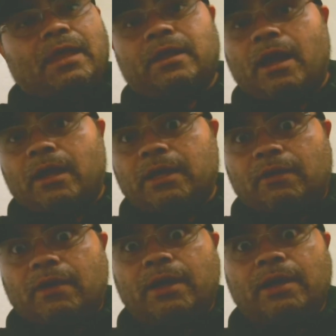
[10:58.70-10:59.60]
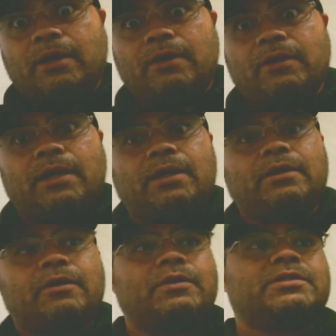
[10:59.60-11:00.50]
knocking around. I
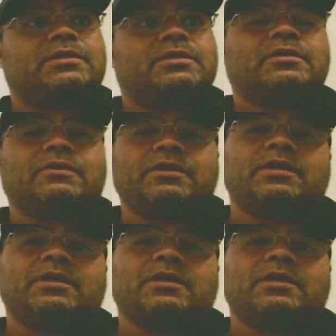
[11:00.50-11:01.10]
don't know what to do.